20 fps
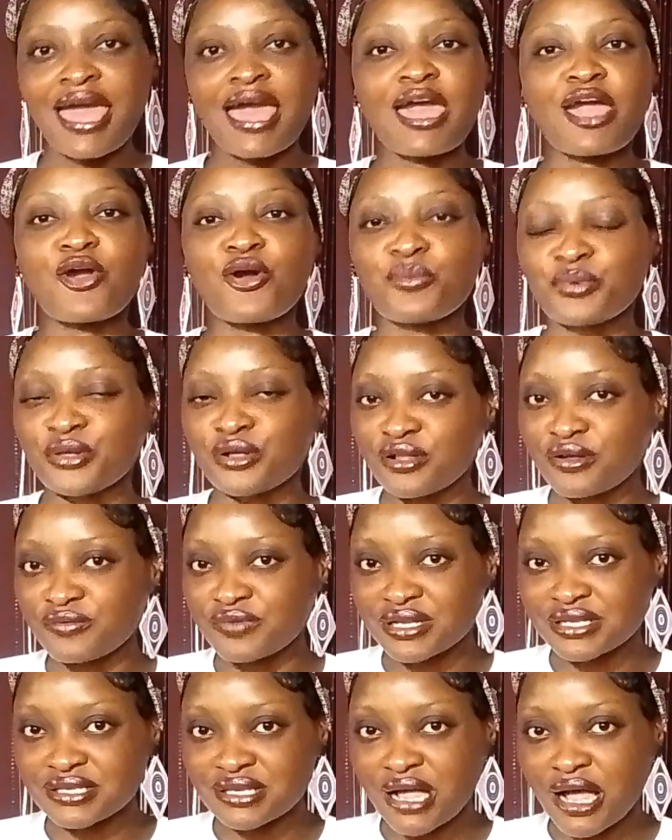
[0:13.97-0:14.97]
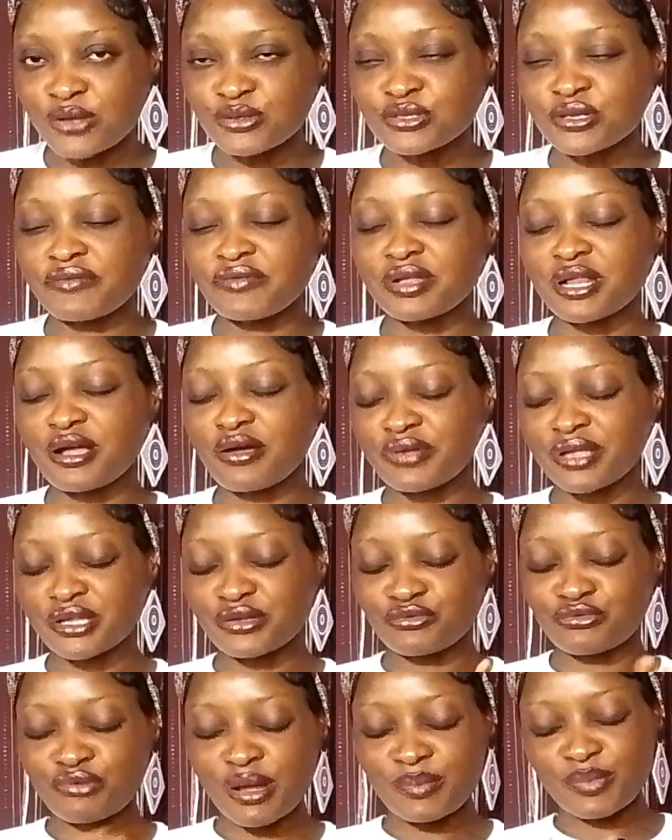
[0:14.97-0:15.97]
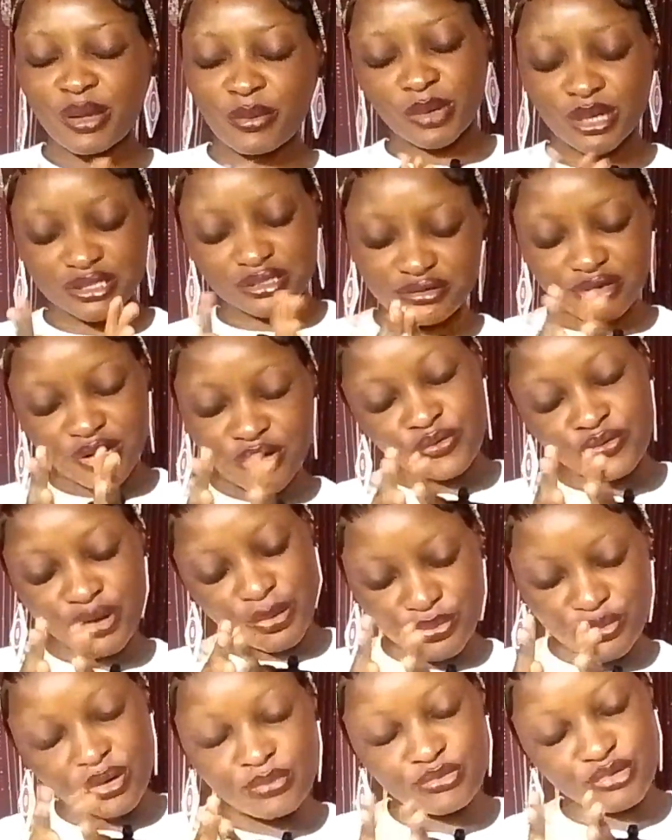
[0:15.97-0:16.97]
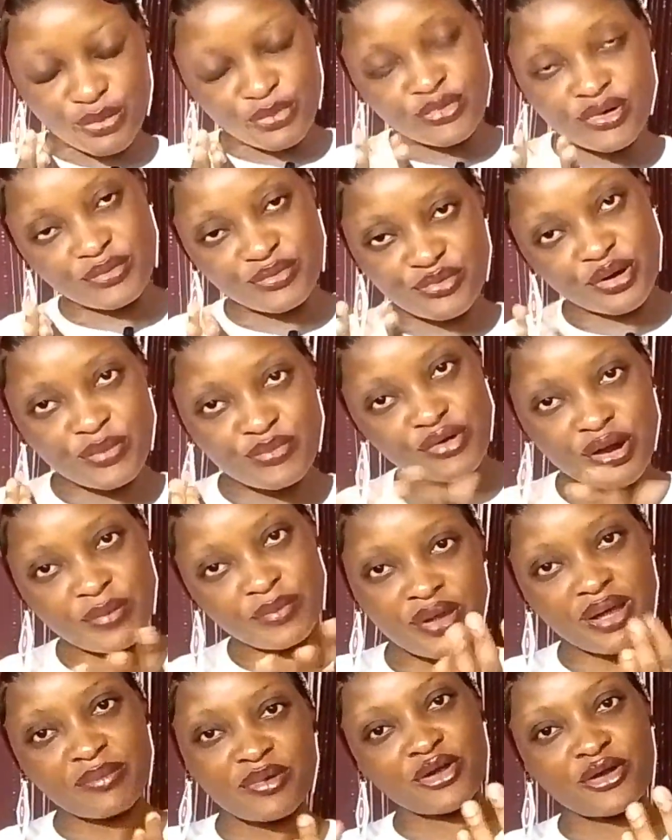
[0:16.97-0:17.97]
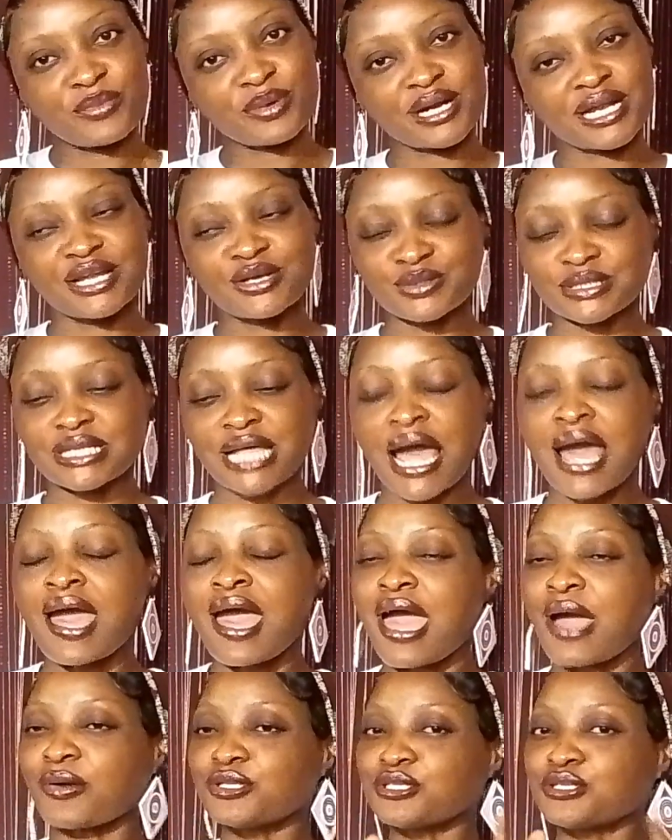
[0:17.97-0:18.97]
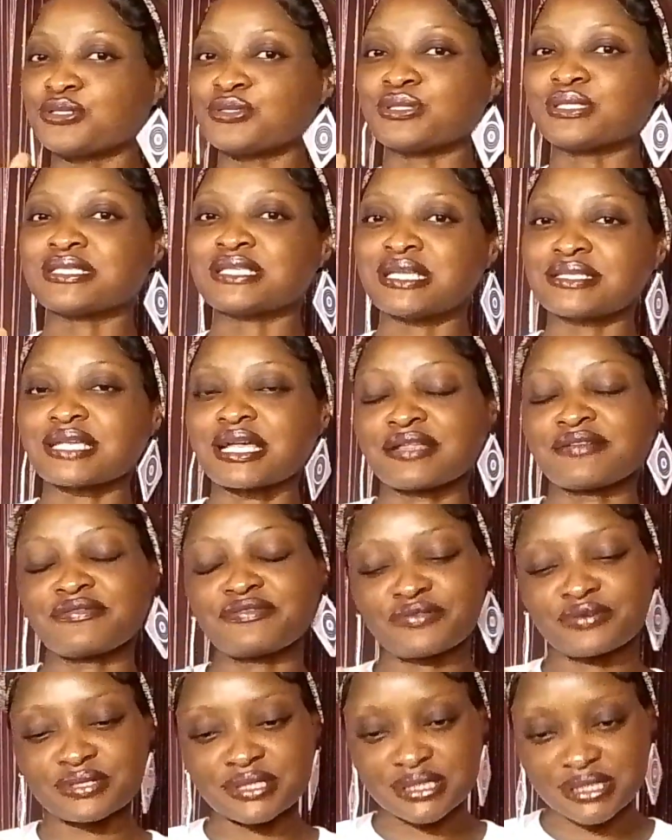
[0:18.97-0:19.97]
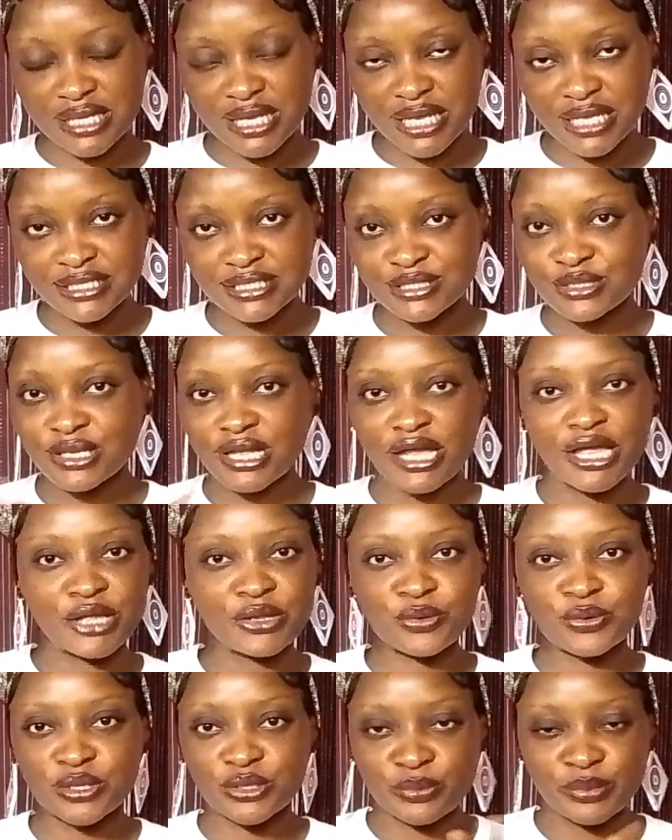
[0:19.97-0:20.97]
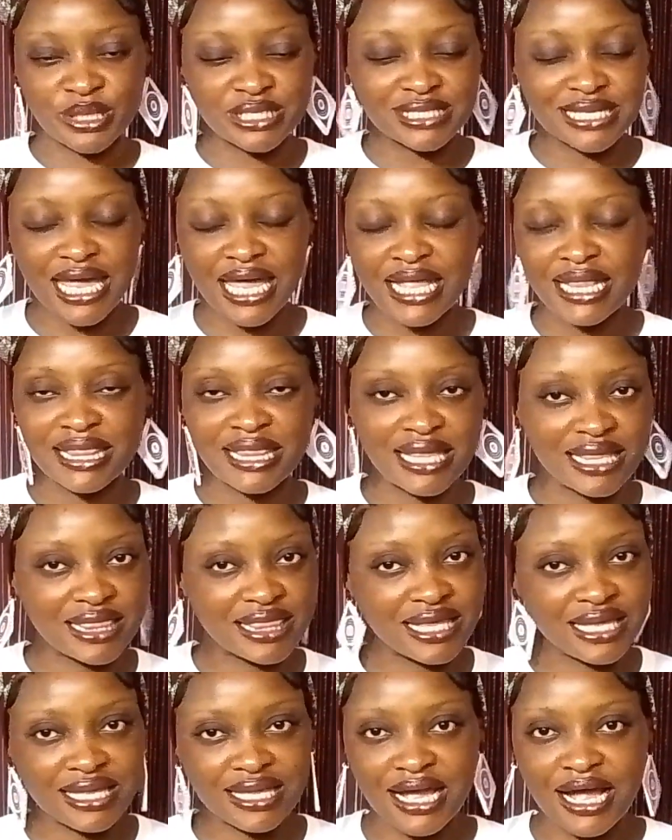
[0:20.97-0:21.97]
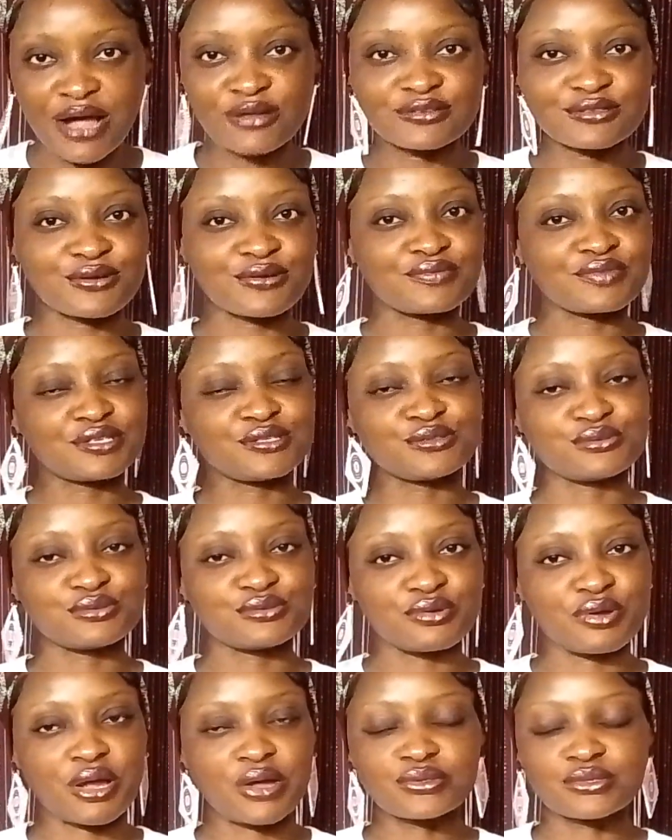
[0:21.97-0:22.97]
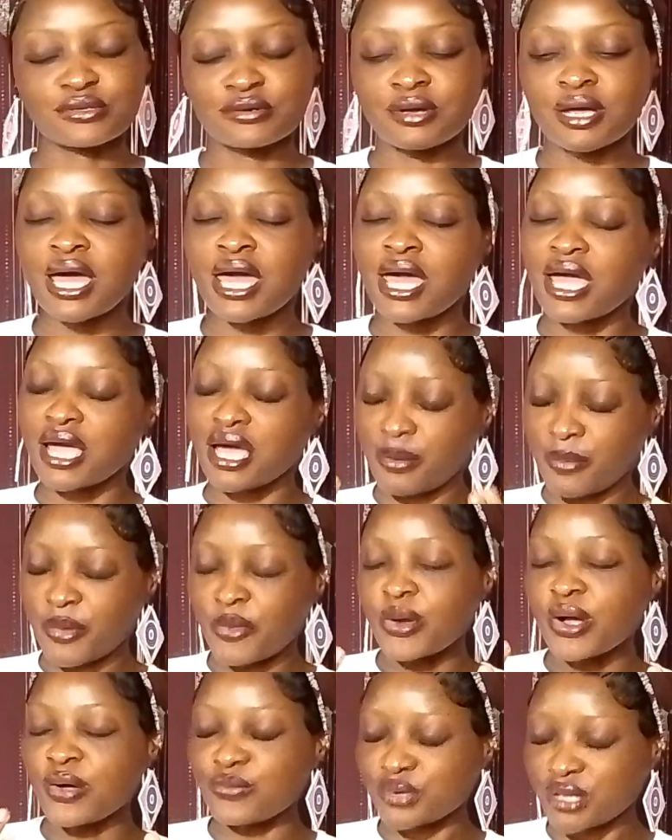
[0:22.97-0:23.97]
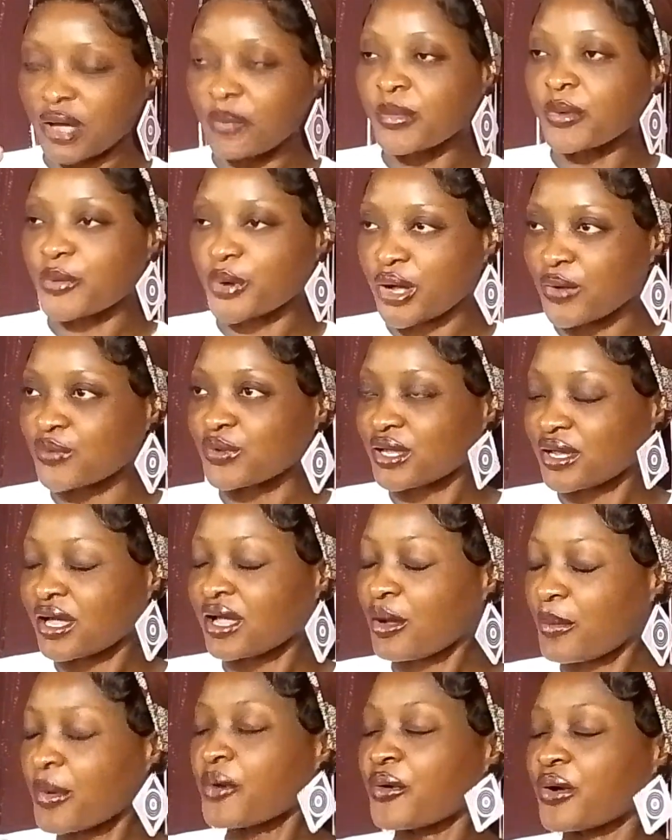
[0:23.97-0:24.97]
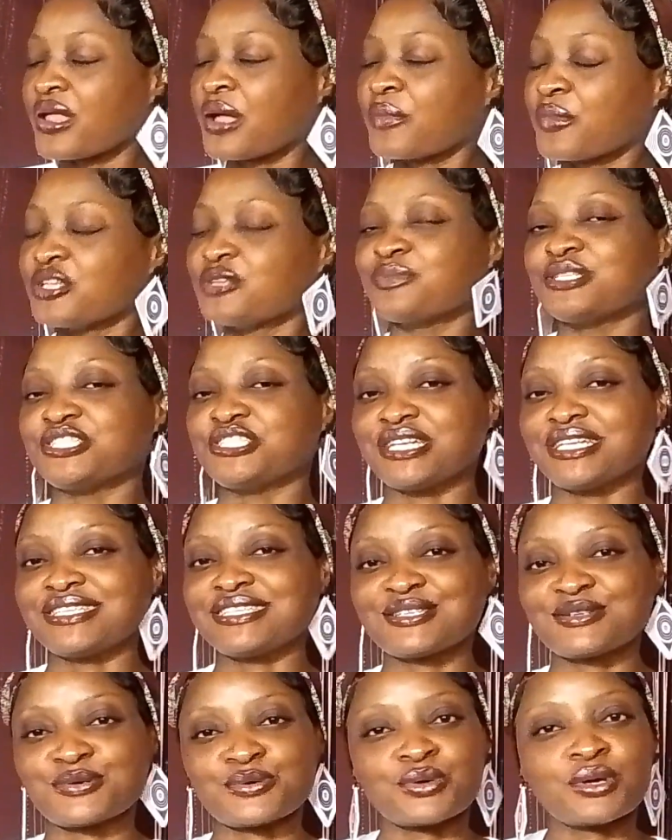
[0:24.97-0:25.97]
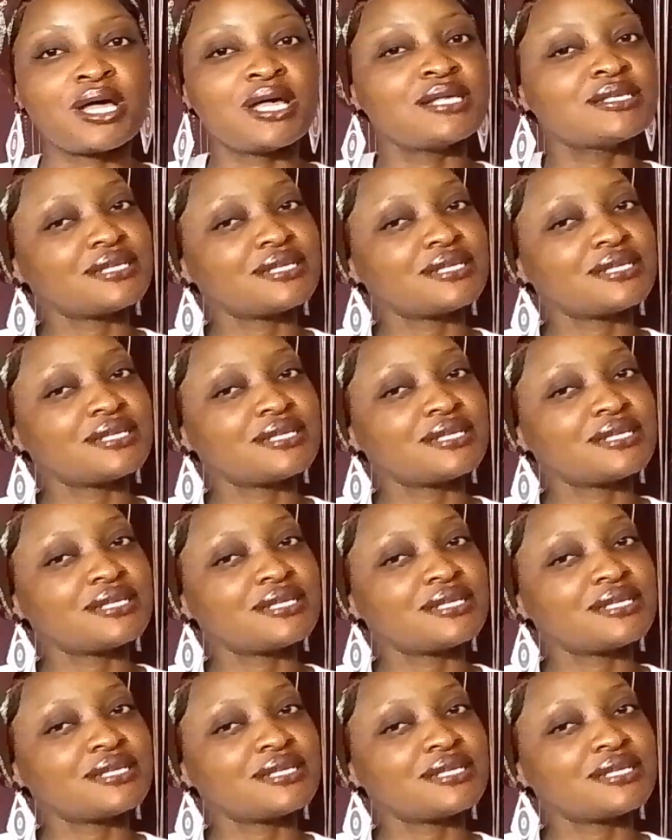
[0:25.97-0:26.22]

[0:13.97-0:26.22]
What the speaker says: I hope you love the style. So if you love it, grab that material, grab and come closer. I want you to sit at the front seat so that you're not going to miss anything out of this tutorial. So come around, I'm going to be gentle.